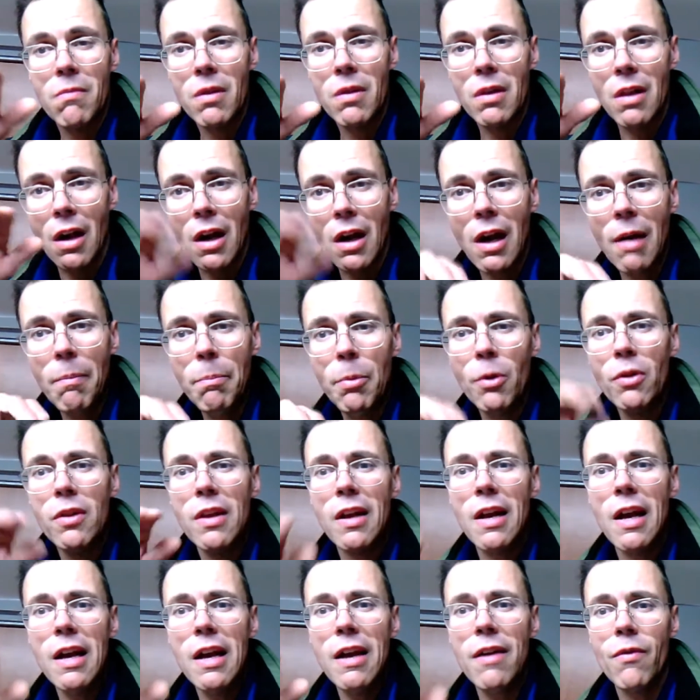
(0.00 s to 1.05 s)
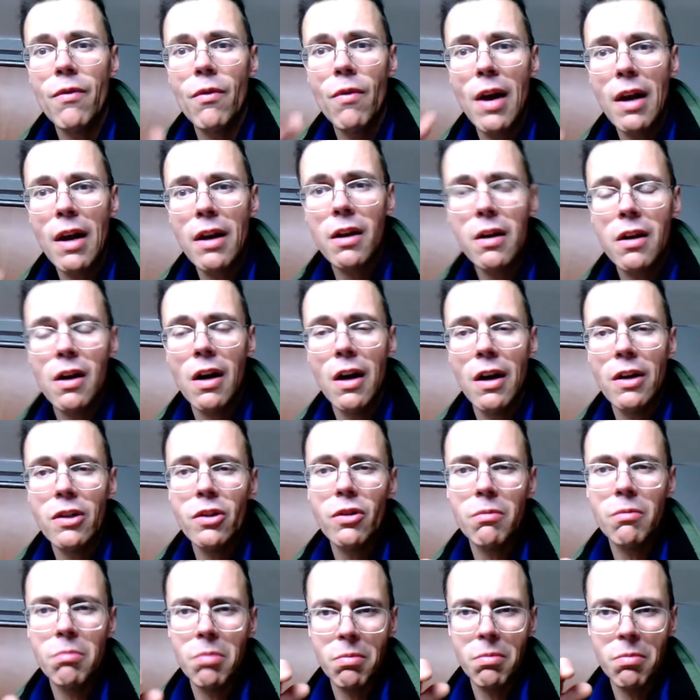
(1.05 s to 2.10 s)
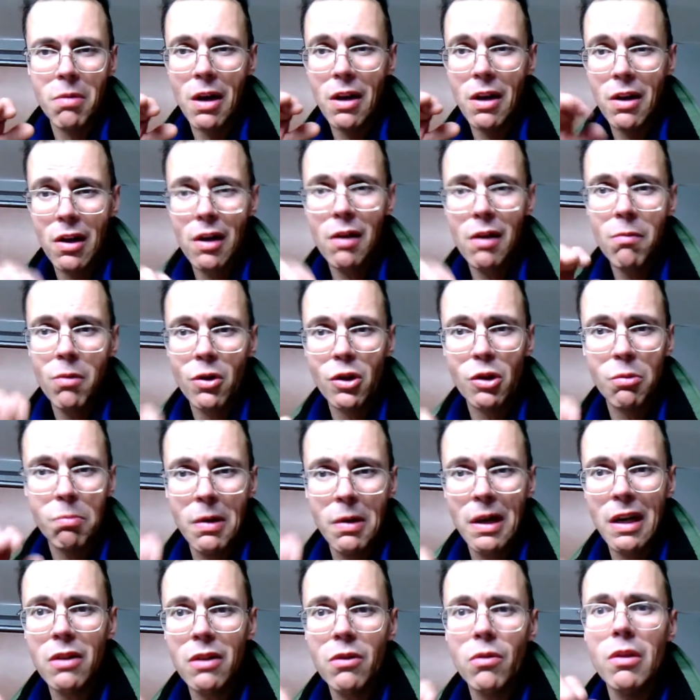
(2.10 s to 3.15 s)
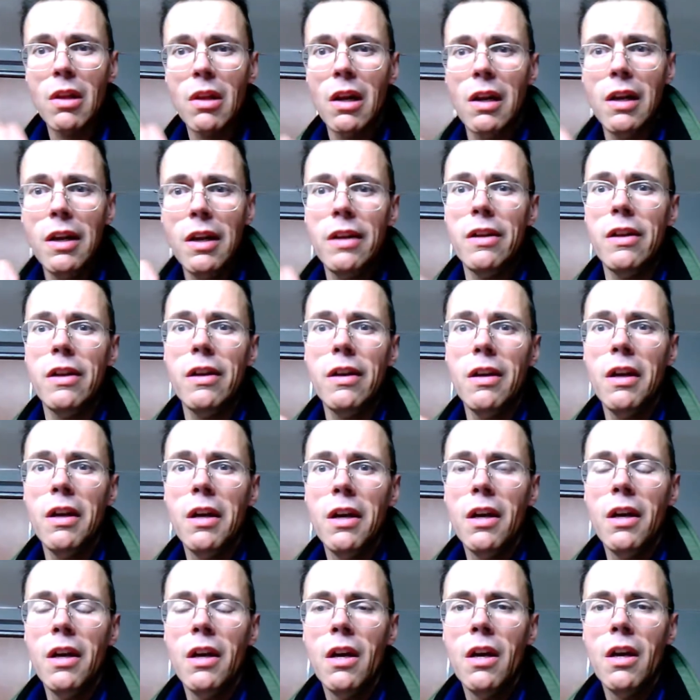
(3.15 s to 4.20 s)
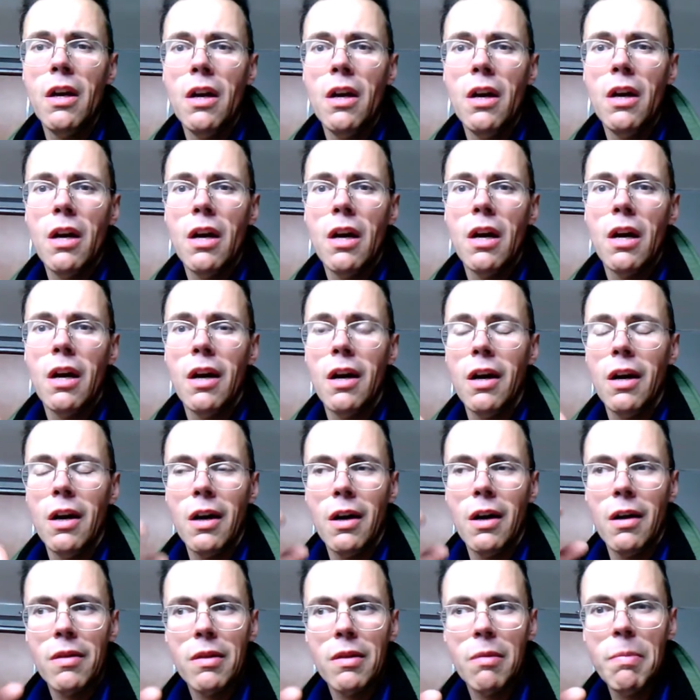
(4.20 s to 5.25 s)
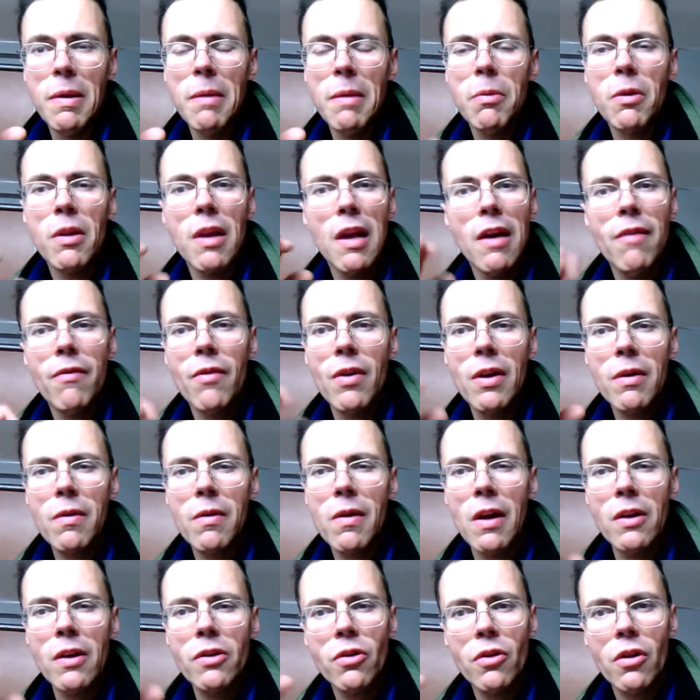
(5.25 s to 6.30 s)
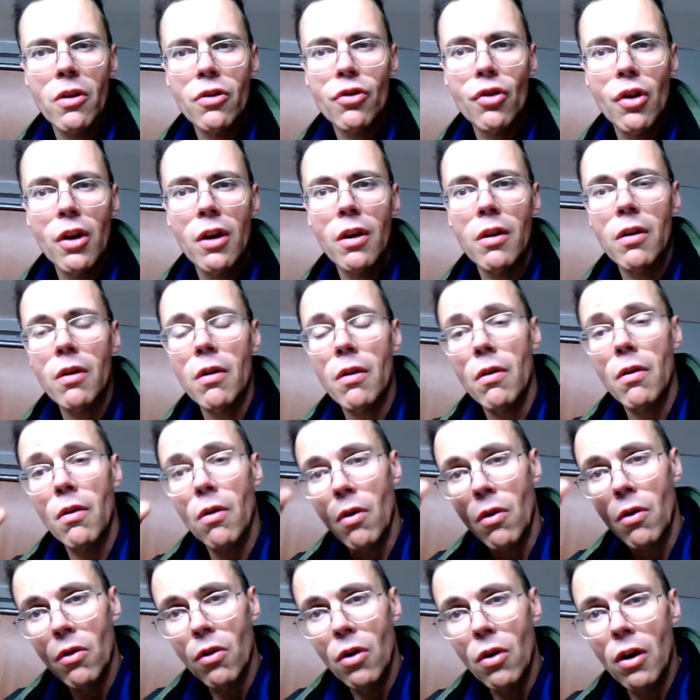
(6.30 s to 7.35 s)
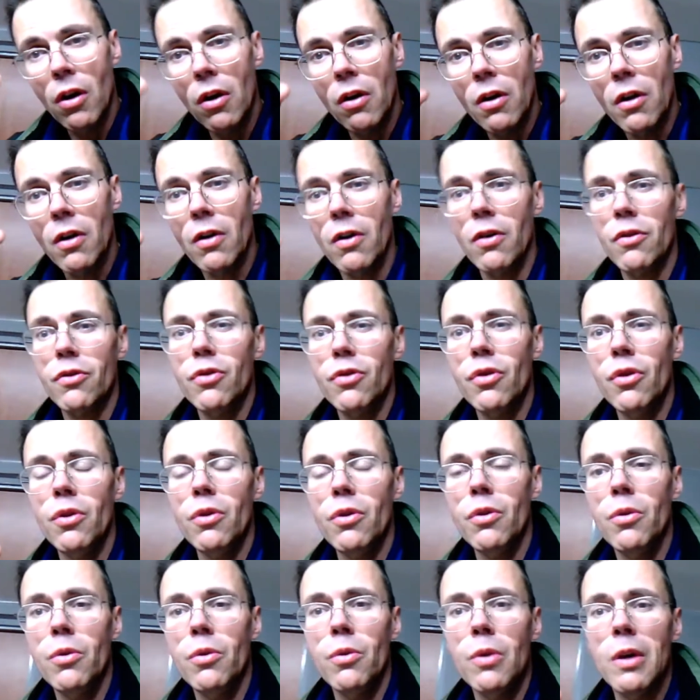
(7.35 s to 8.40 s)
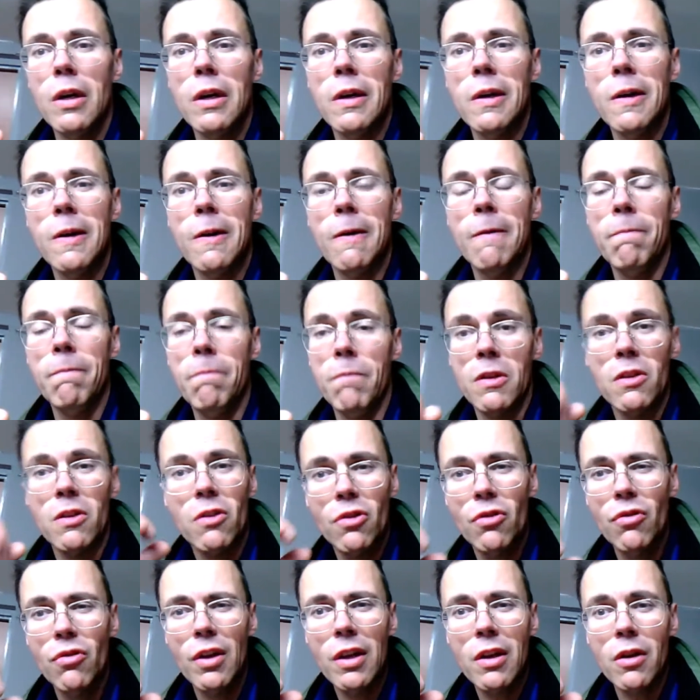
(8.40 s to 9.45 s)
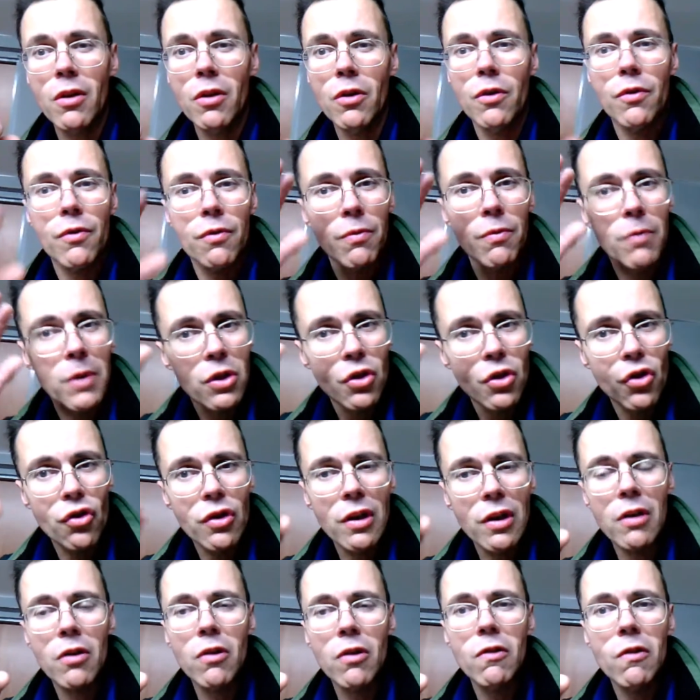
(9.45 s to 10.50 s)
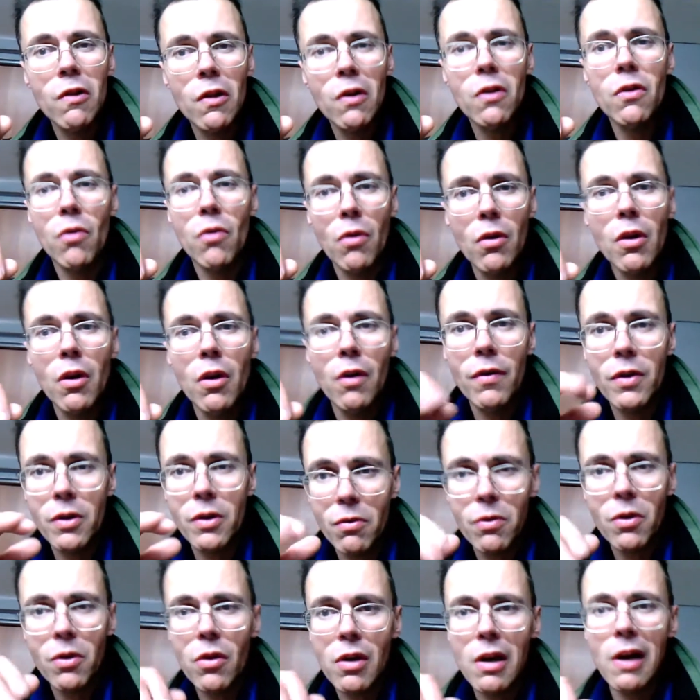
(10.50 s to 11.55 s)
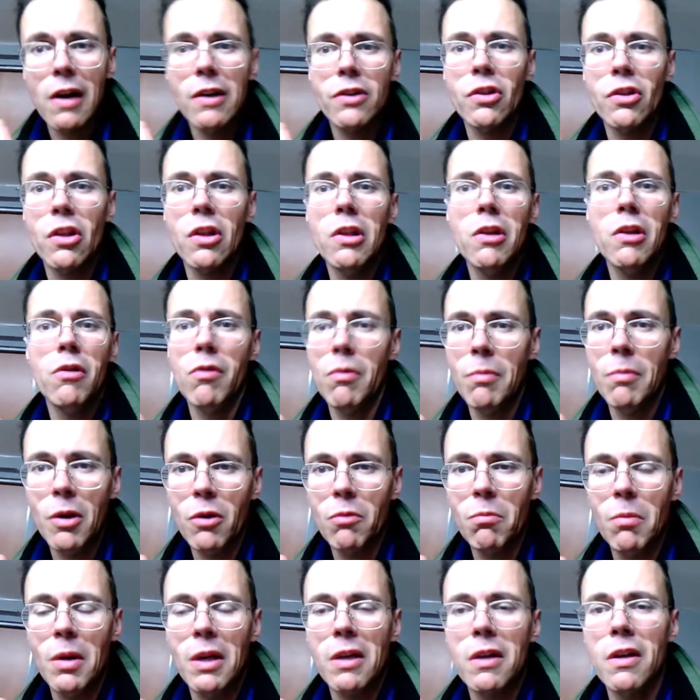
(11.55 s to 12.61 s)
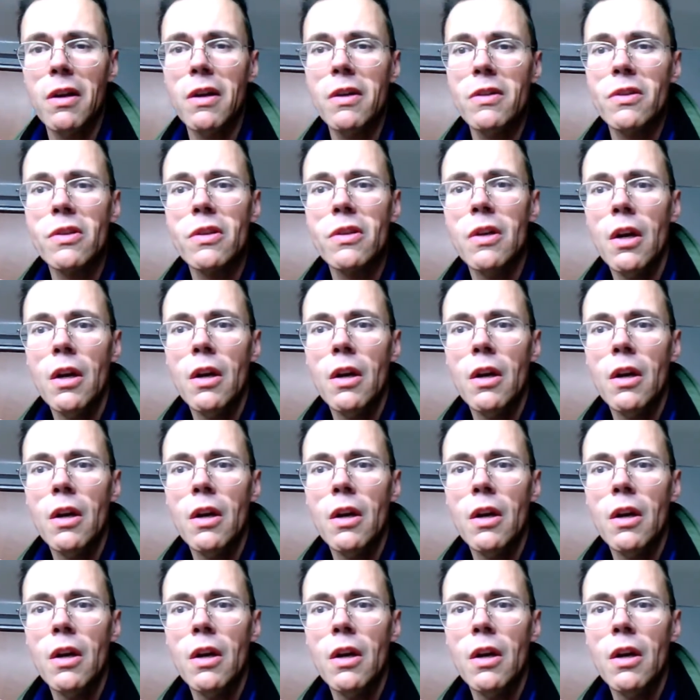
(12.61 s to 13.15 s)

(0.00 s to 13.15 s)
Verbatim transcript: The couple that I have recognized, I really was bad to the lady, uh, the people that I have recognized on the train uh, to um, Strykow, which then continued to Lowicz, which you guys know about my case,